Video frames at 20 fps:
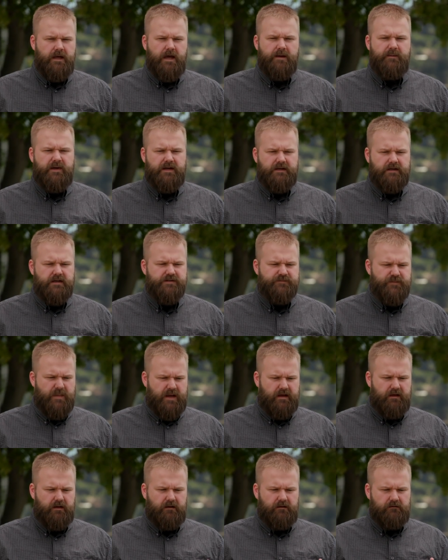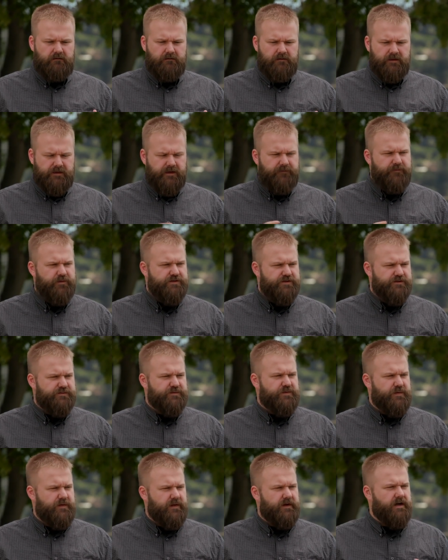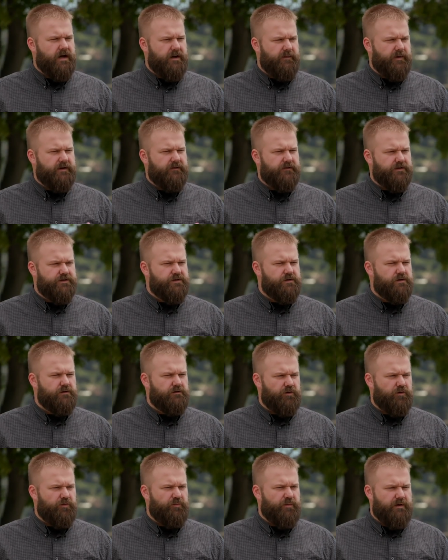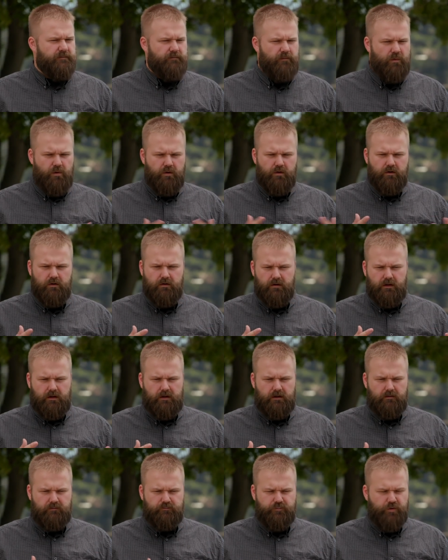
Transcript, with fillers: Yeah, I mean, it does make the differences between the comic and the show a little bit more uh,